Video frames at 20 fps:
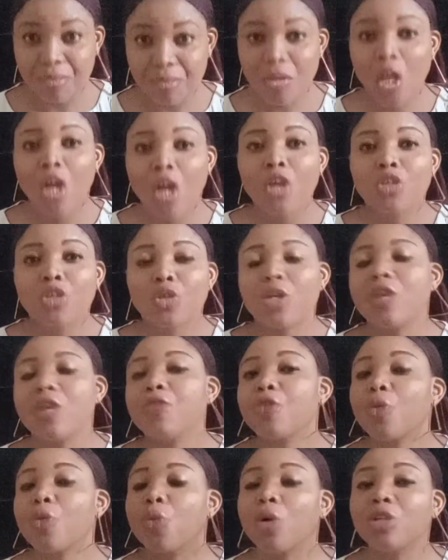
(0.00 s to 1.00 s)
So if you're
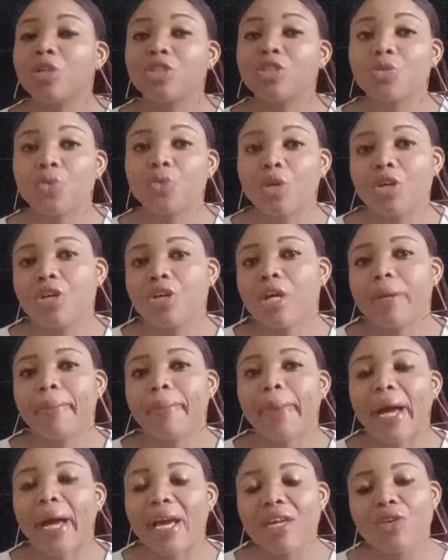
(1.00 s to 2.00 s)
wondering what you can buy,
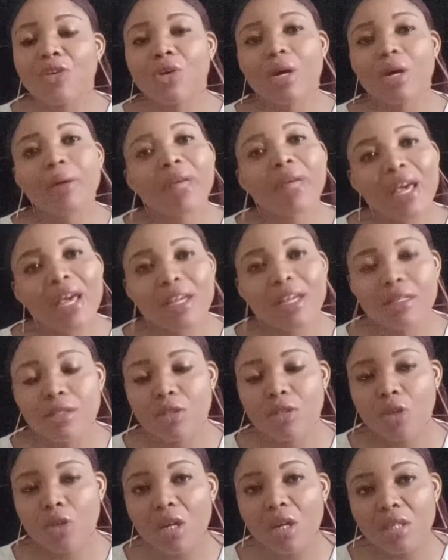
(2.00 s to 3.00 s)
you can get a
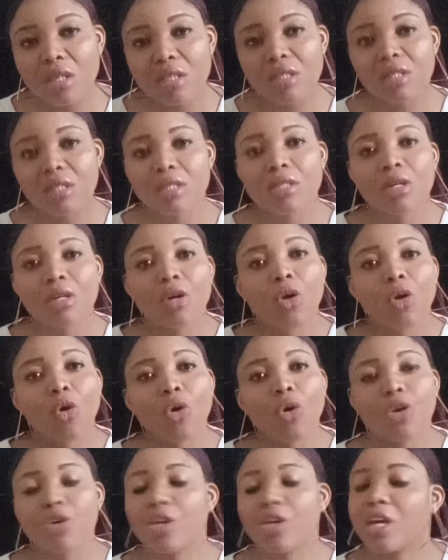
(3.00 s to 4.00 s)
socks or
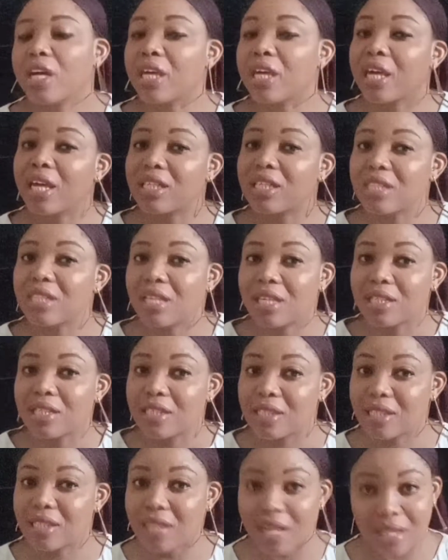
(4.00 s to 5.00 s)
you can get
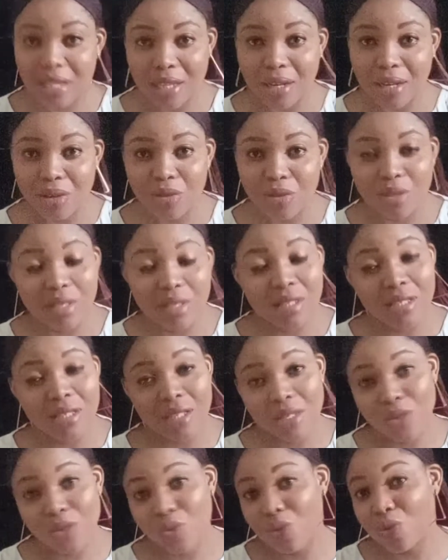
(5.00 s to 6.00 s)
sandals. This
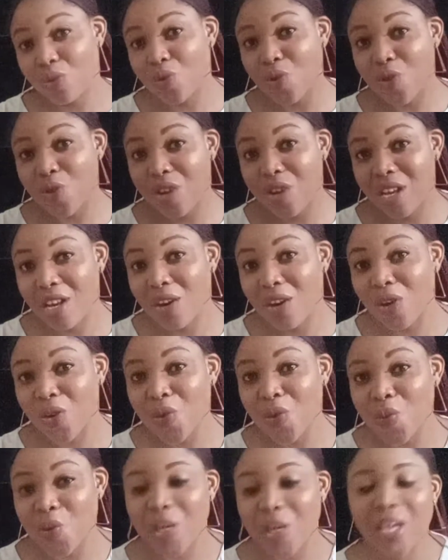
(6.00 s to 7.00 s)
would go a long
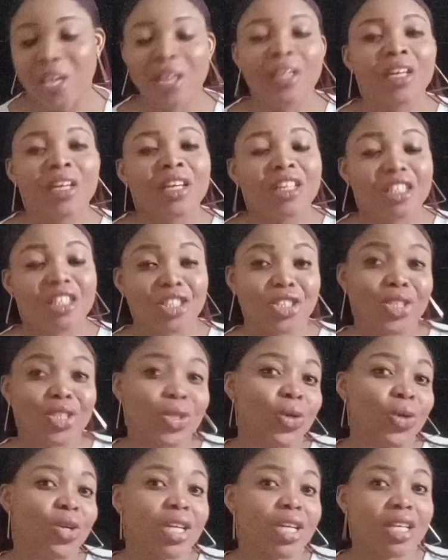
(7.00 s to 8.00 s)
way in
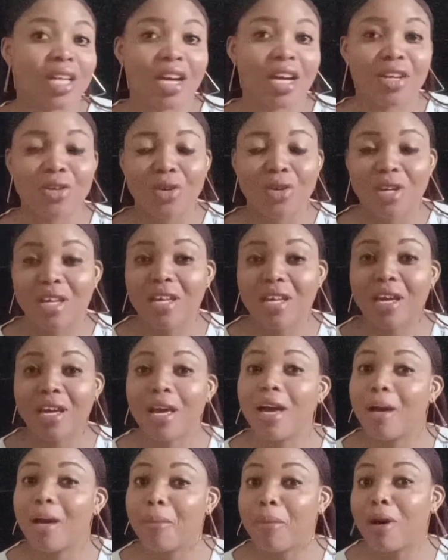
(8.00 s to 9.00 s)
showing that you care
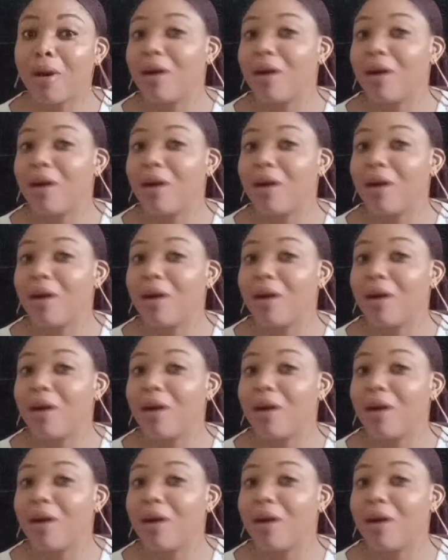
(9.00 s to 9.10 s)
about